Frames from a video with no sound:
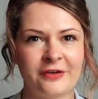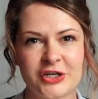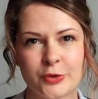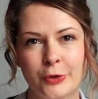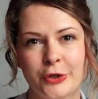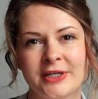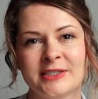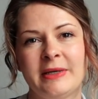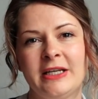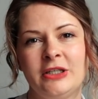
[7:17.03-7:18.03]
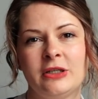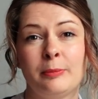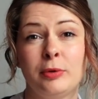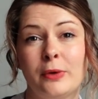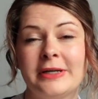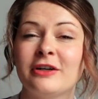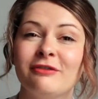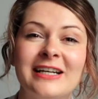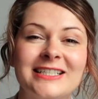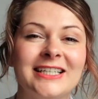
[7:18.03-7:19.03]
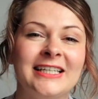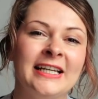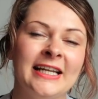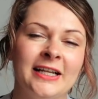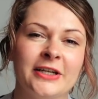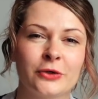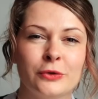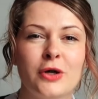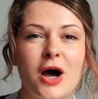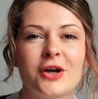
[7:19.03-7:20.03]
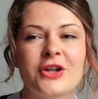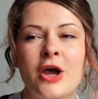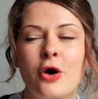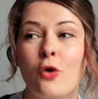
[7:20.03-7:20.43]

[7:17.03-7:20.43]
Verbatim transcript: French word is being employed correctly in English or not,